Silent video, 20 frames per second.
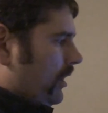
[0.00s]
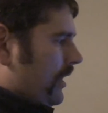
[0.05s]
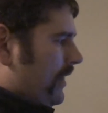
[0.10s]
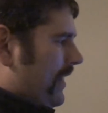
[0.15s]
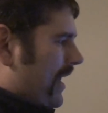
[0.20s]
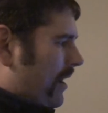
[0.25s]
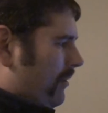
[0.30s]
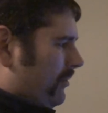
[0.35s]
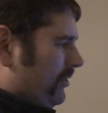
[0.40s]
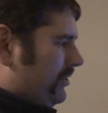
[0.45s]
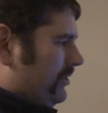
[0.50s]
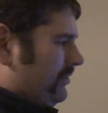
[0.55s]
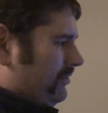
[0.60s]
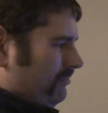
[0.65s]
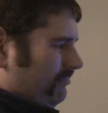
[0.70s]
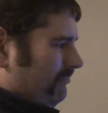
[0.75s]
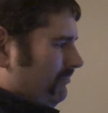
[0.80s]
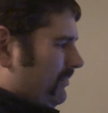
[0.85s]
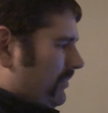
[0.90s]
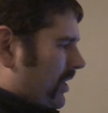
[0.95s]
and that was,
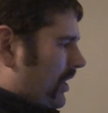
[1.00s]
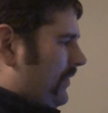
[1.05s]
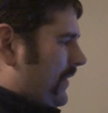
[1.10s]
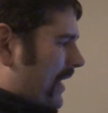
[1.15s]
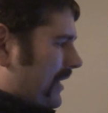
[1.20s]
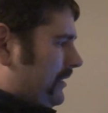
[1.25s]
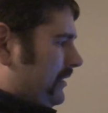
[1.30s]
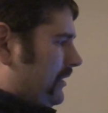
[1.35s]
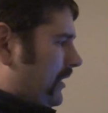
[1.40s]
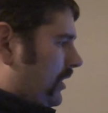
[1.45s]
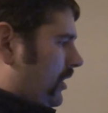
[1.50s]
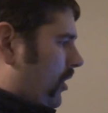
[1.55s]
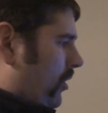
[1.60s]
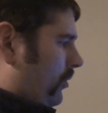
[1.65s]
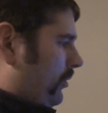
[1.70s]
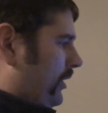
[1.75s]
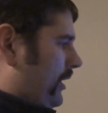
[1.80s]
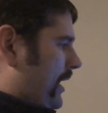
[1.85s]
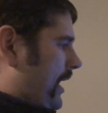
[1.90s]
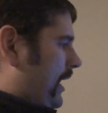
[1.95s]
that's the
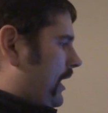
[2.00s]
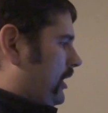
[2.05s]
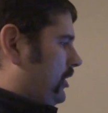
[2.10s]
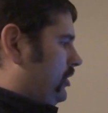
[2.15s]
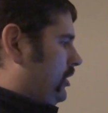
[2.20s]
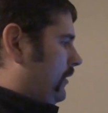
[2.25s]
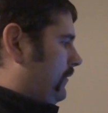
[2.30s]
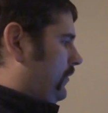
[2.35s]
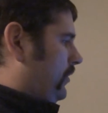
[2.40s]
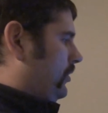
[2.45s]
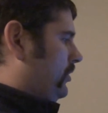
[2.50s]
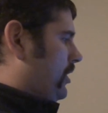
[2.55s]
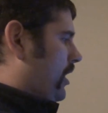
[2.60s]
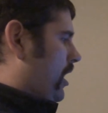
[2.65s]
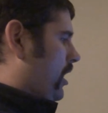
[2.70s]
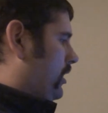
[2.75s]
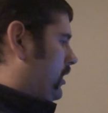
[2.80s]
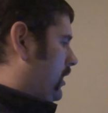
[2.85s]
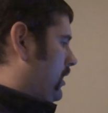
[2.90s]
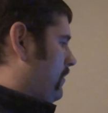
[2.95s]
golden age if you're
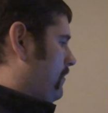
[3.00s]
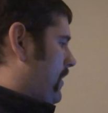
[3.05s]
talking